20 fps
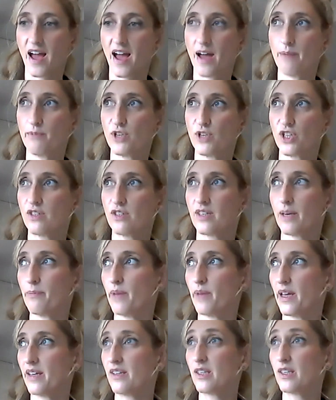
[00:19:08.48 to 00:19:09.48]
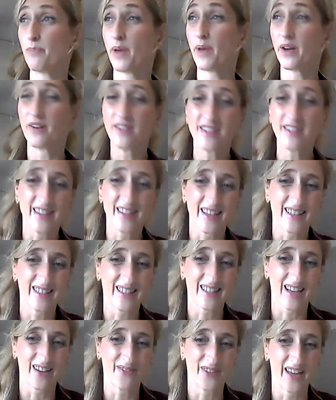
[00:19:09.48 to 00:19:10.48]
Just some experience that
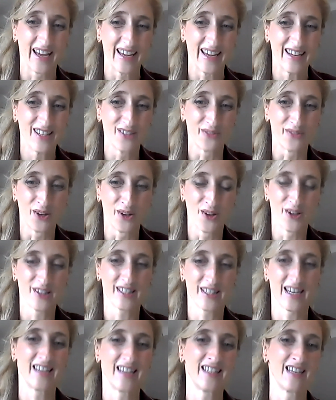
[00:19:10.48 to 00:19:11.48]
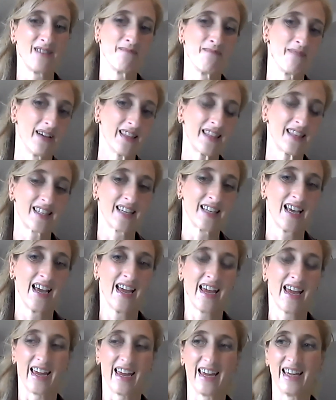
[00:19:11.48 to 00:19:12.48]
I've gained over the last 18 months
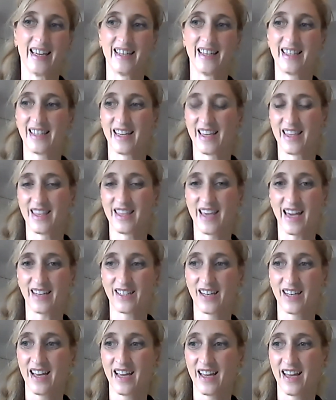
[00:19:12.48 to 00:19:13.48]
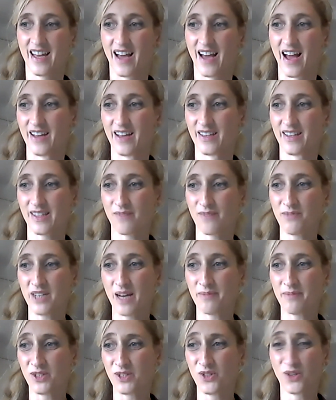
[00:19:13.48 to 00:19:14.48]
is that
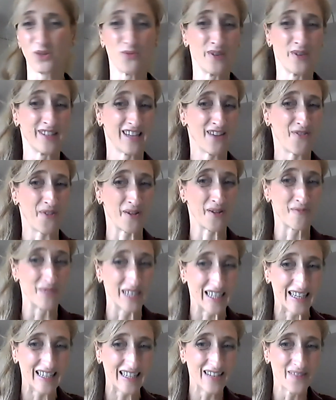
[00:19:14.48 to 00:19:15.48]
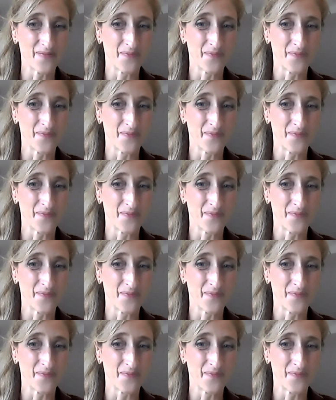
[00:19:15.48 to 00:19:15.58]
sometimes it's not always FMD.